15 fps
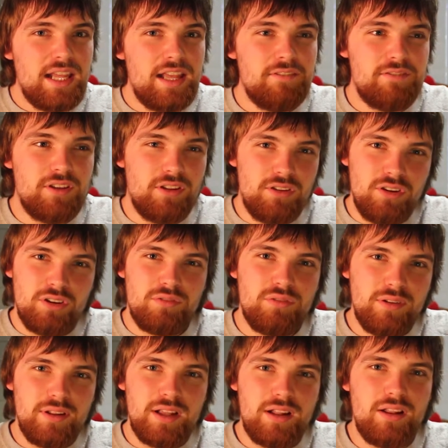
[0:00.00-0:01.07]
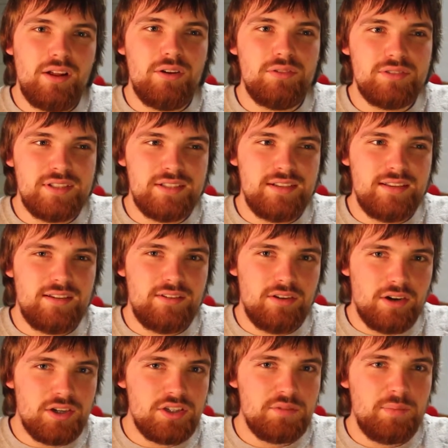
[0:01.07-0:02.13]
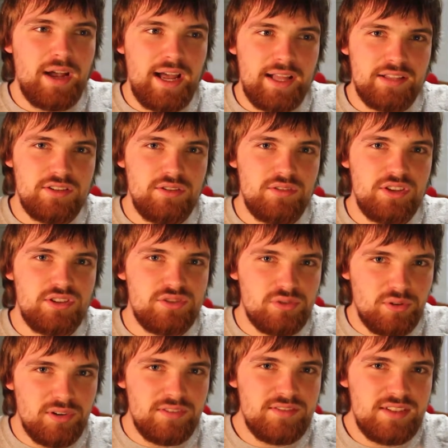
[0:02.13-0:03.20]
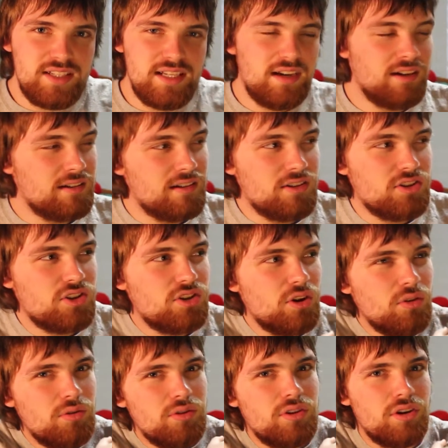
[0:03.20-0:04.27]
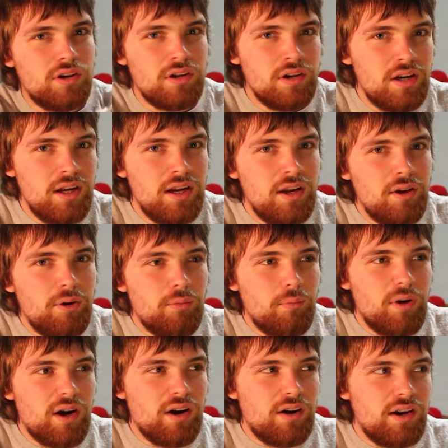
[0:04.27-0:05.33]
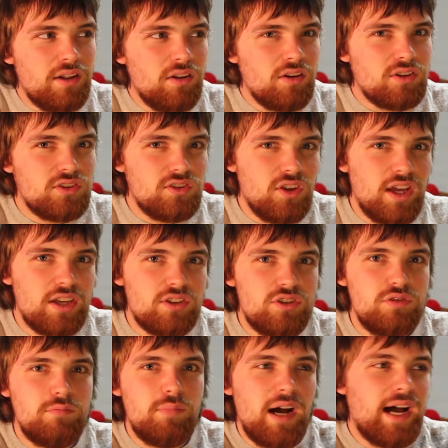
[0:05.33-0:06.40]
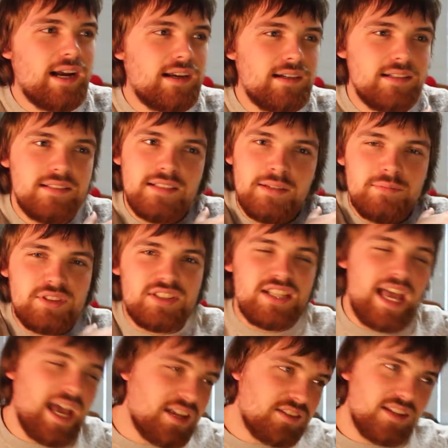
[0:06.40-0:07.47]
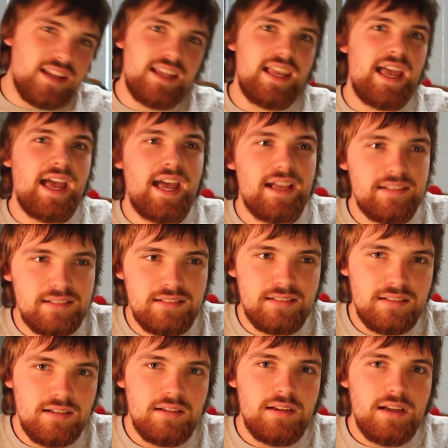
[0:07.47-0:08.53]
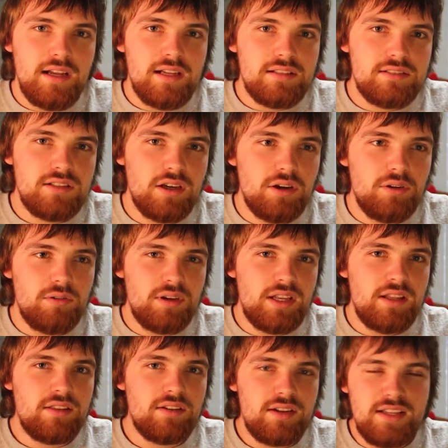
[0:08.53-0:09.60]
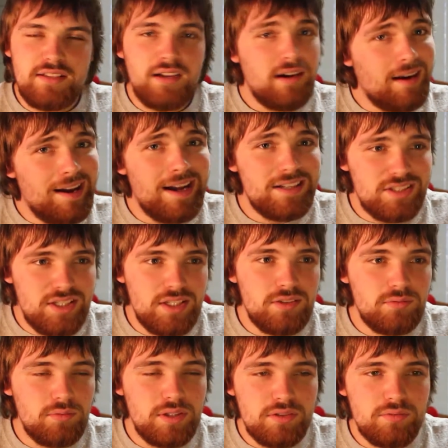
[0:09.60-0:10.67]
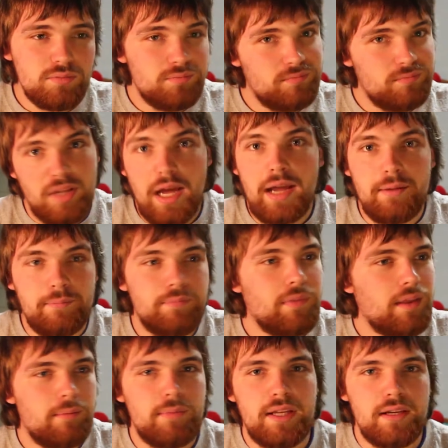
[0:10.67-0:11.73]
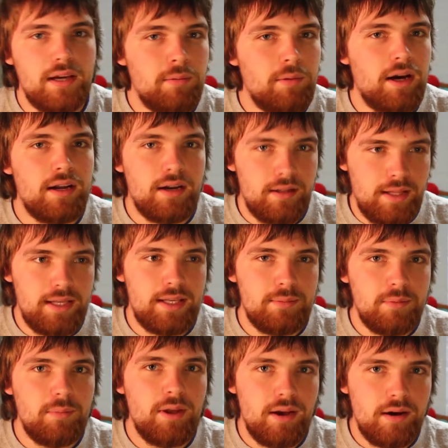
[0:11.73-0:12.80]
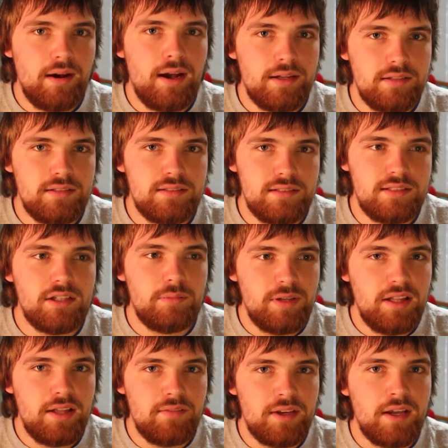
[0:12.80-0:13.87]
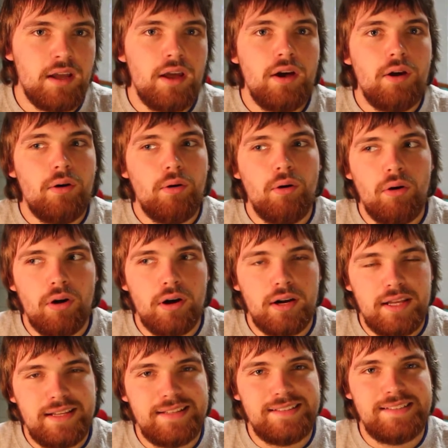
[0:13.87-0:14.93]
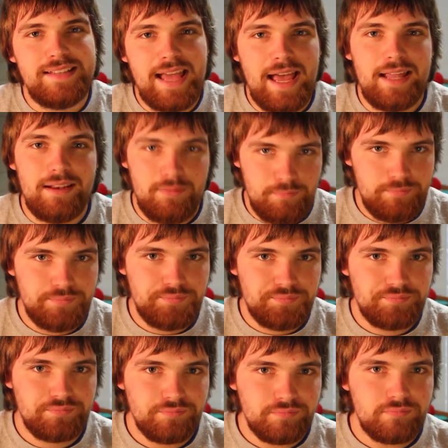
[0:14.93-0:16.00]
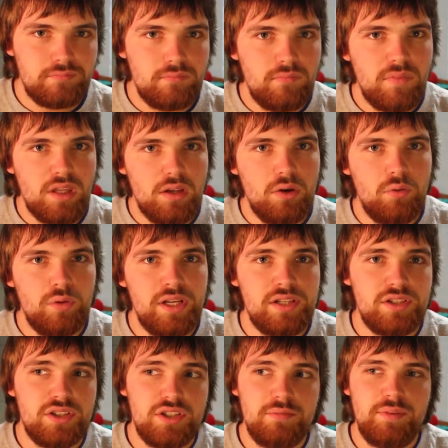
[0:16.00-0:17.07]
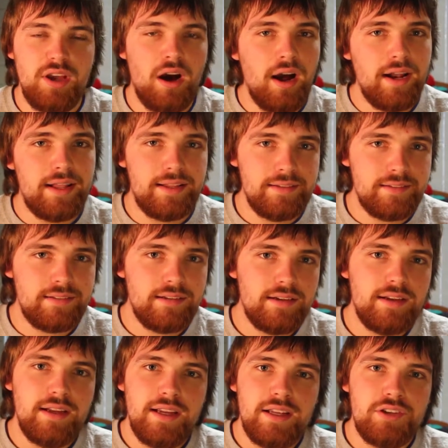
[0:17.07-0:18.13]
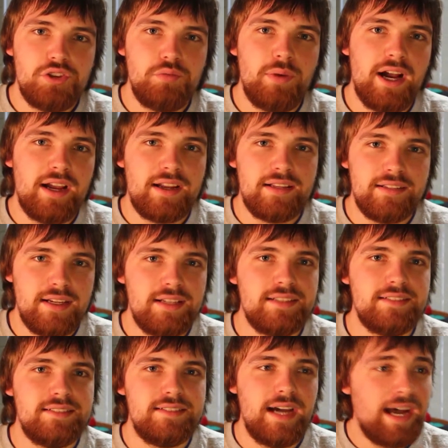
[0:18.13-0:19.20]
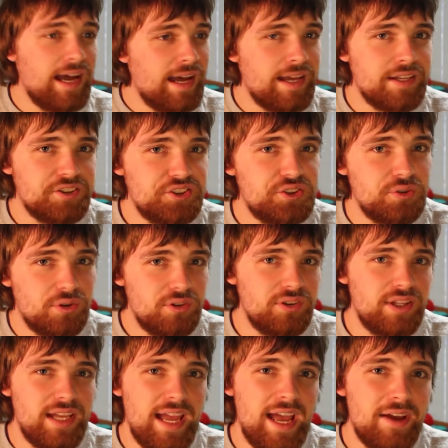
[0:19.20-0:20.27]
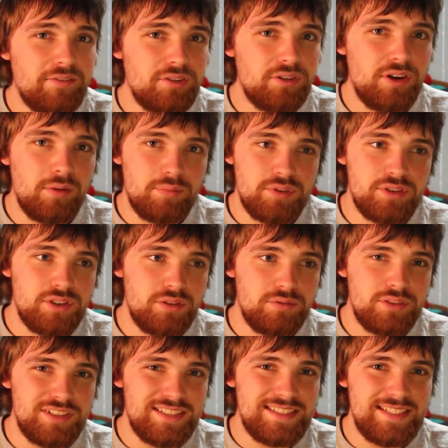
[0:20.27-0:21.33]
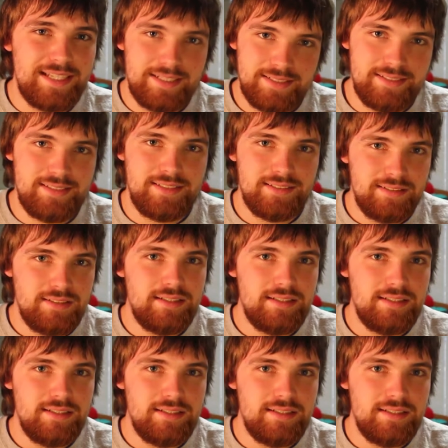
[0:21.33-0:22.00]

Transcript: If you look really close into the dark spots, you can sort of see on the shoulder where it looks like Chewbacca's sash that he has. So either he's unconscious, which I mean, come on, I'd like him to be unconscious and still be living, or he's dead. Which, to be honest, Chewbacca does die shortly after Episode 6.